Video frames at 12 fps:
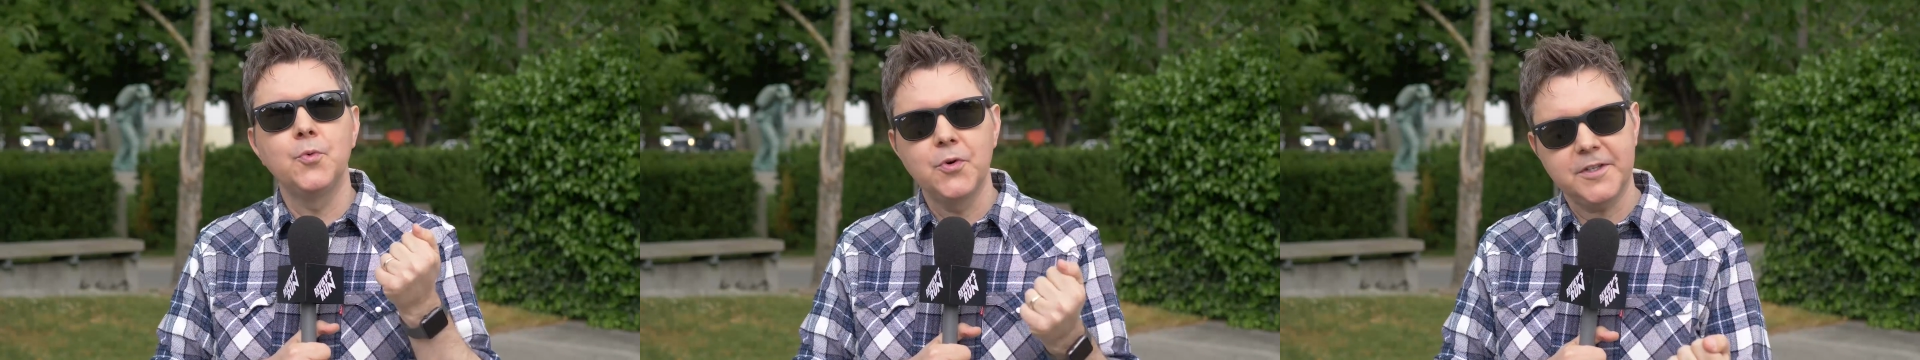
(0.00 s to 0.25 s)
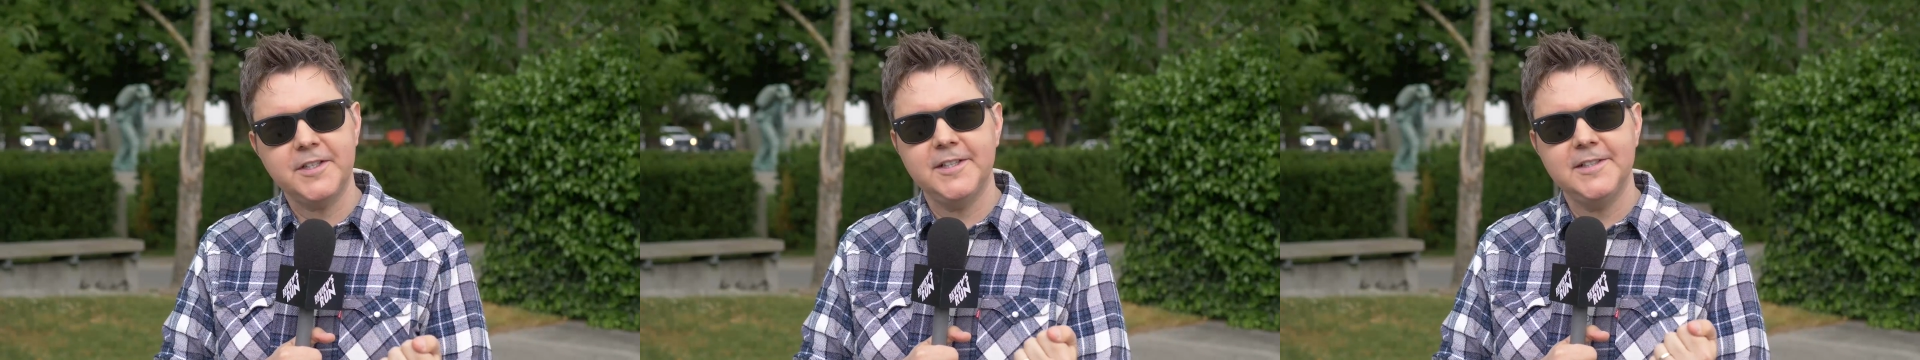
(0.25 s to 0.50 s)

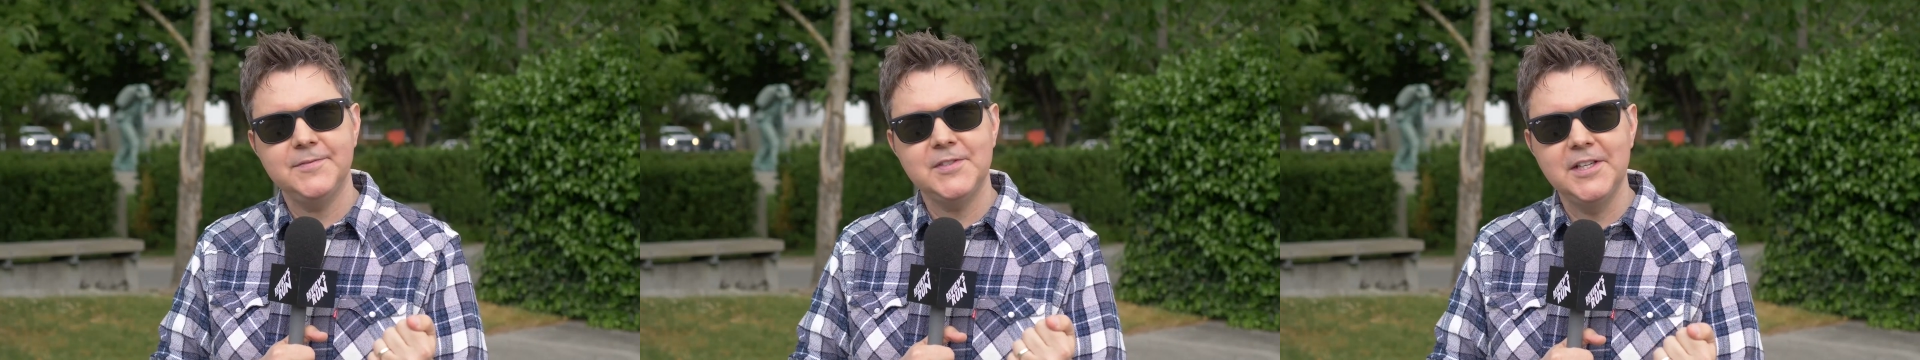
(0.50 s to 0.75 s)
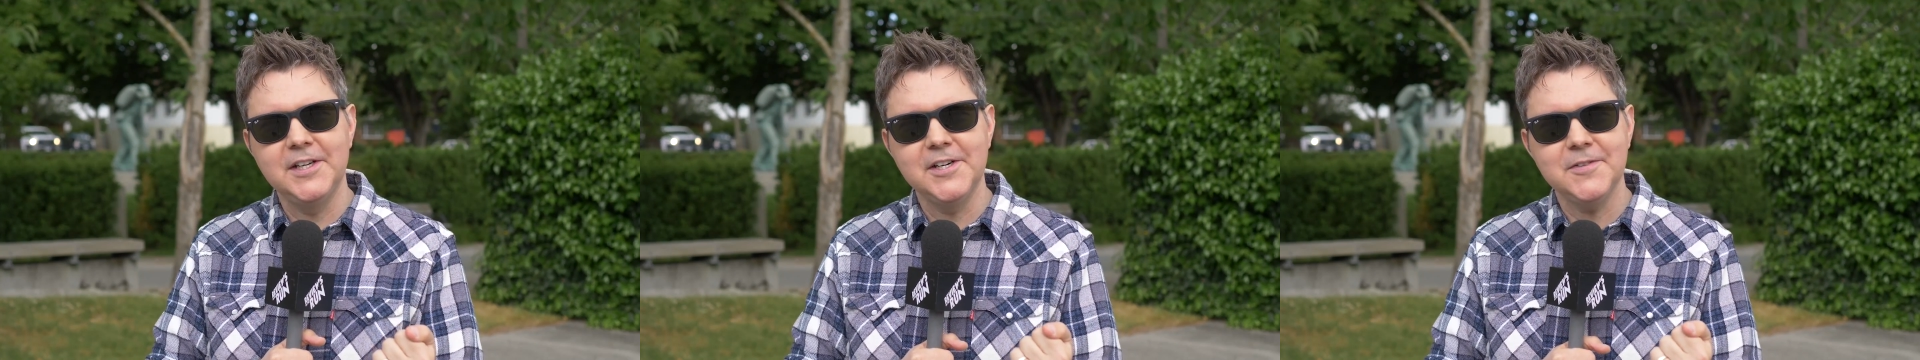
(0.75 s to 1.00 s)
work,
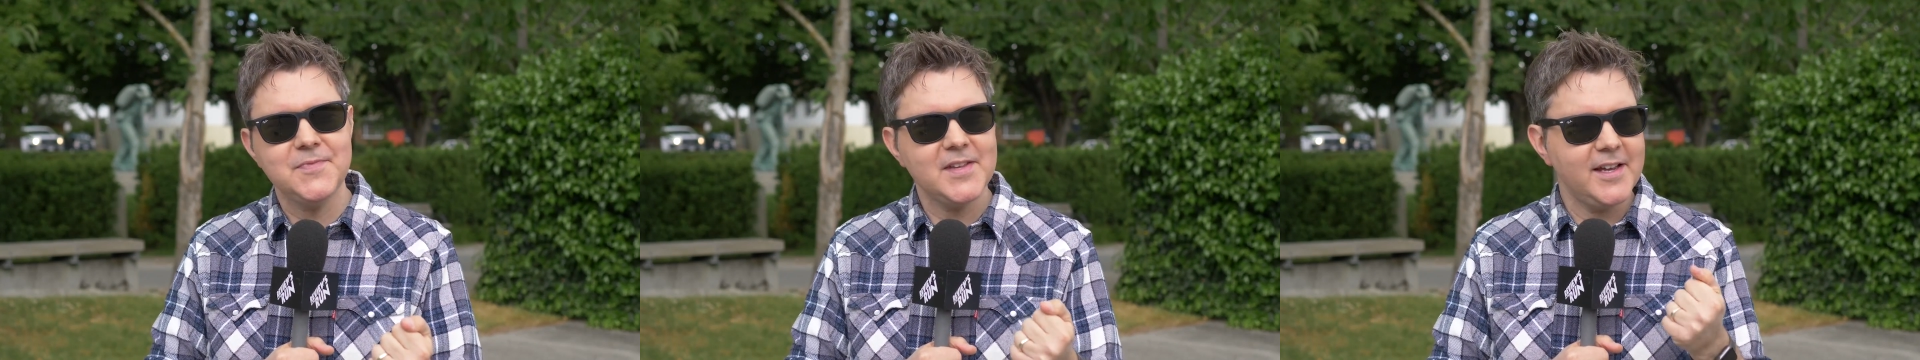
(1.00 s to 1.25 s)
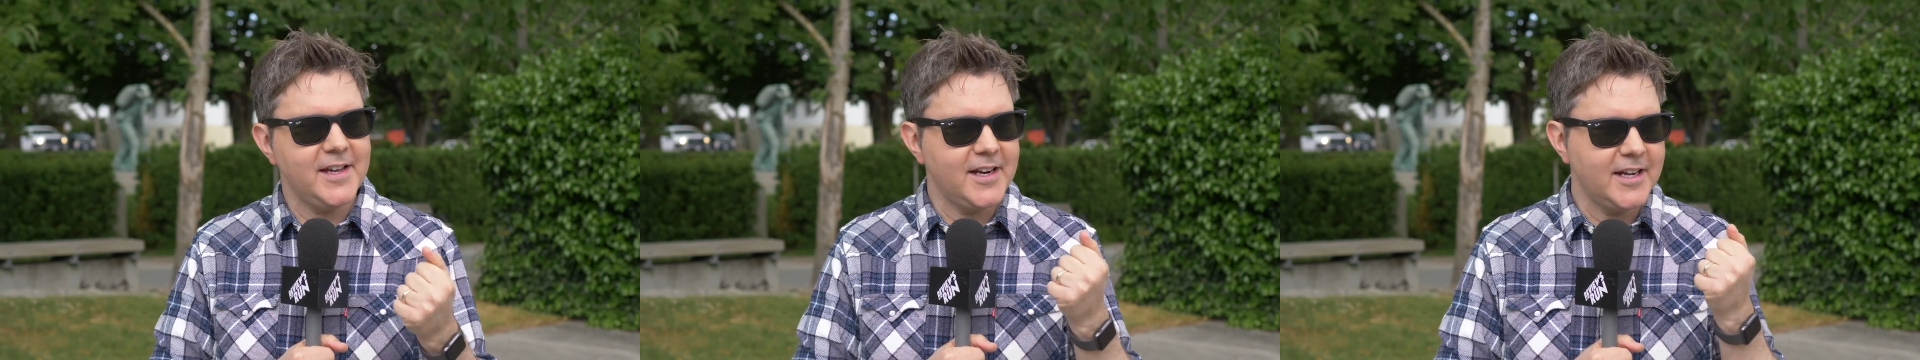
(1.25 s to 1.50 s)

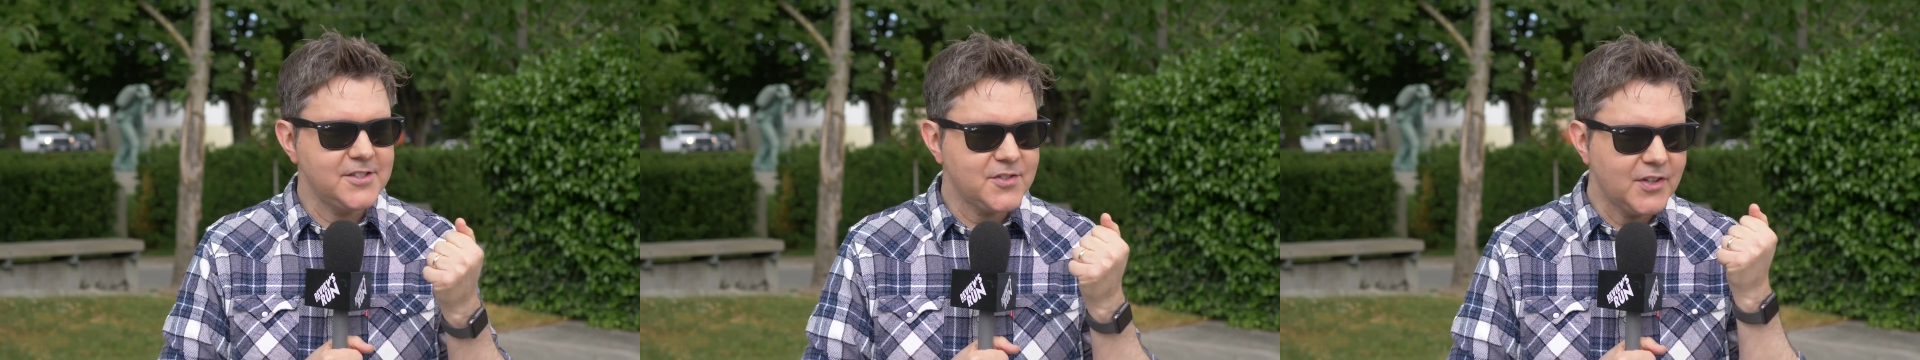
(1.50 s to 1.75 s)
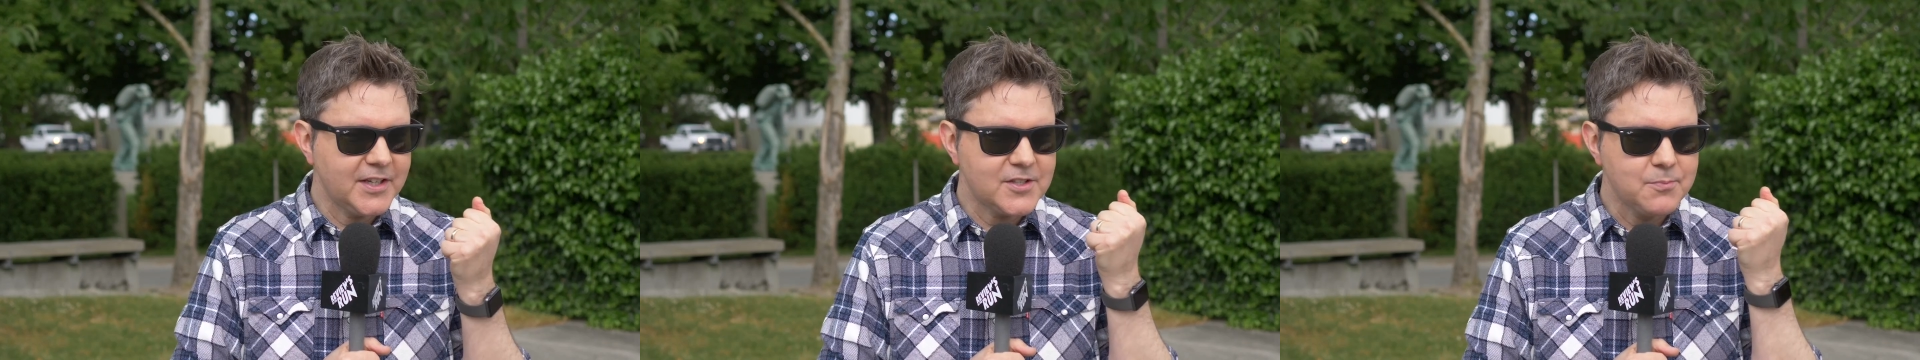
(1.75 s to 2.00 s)
and I
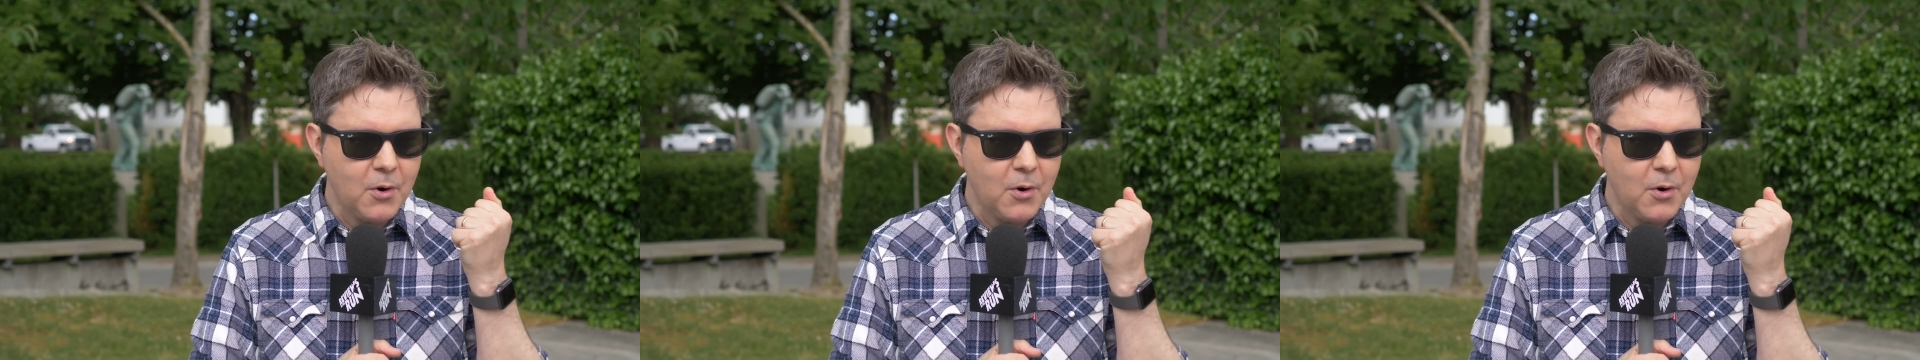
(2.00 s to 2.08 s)
just think it's